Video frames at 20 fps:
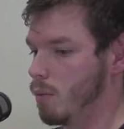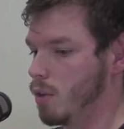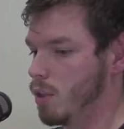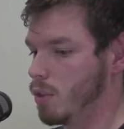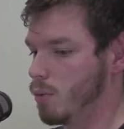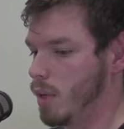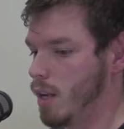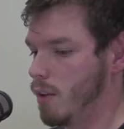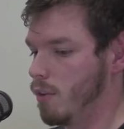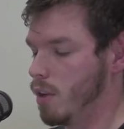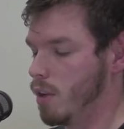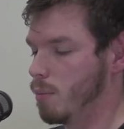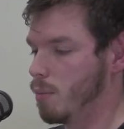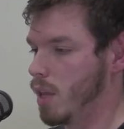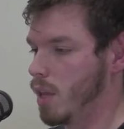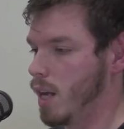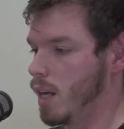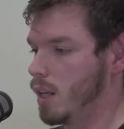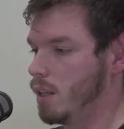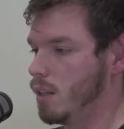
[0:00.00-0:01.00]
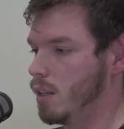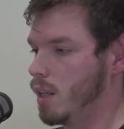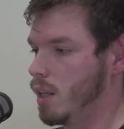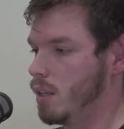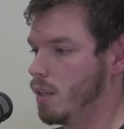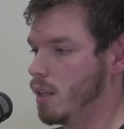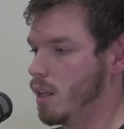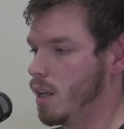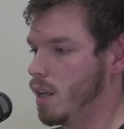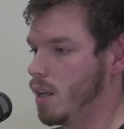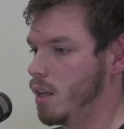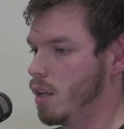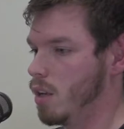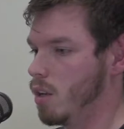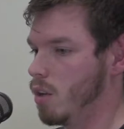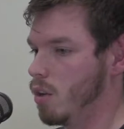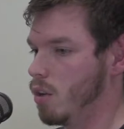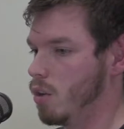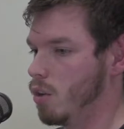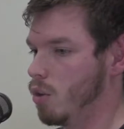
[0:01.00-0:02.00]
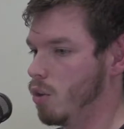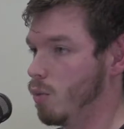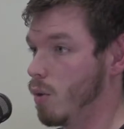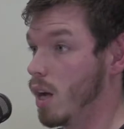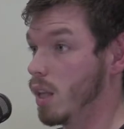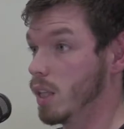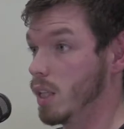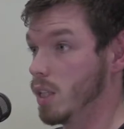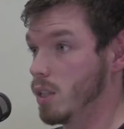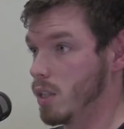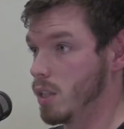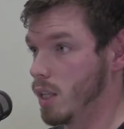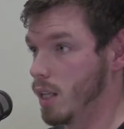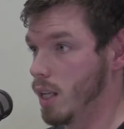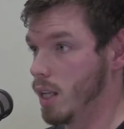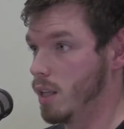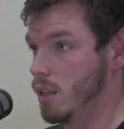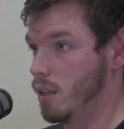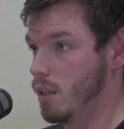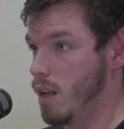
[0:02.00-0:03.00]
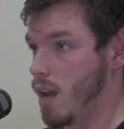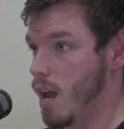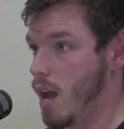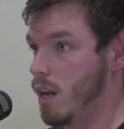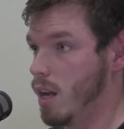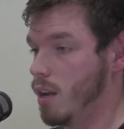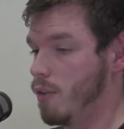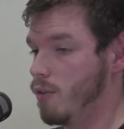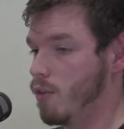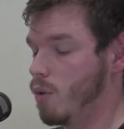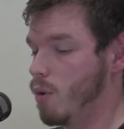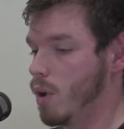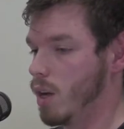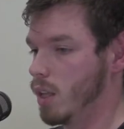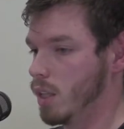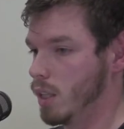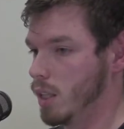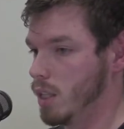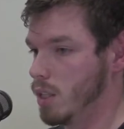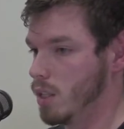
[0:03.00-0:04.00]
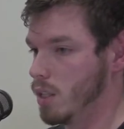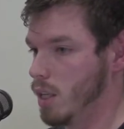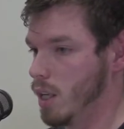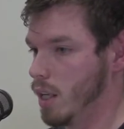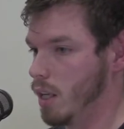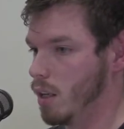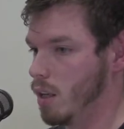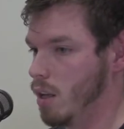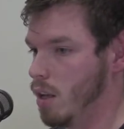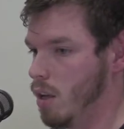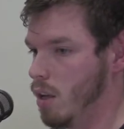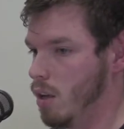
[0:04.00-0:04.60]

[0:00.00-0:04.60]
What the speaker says: Because whenever you're playing D&D, you are listening in, and if you are listening,